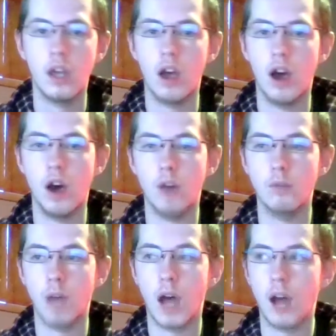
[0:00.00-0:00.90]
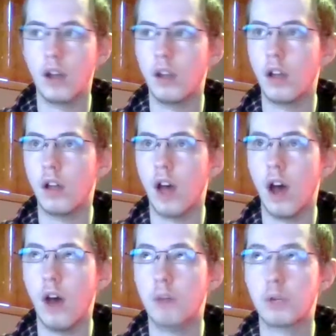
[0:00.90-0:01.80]

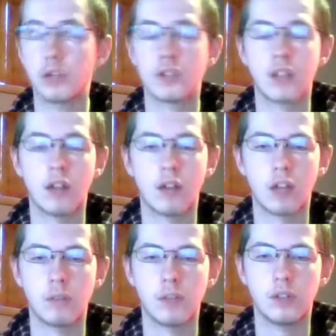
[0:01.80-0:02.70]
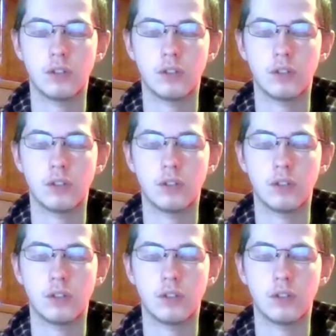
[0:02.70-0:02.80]
A person I recommend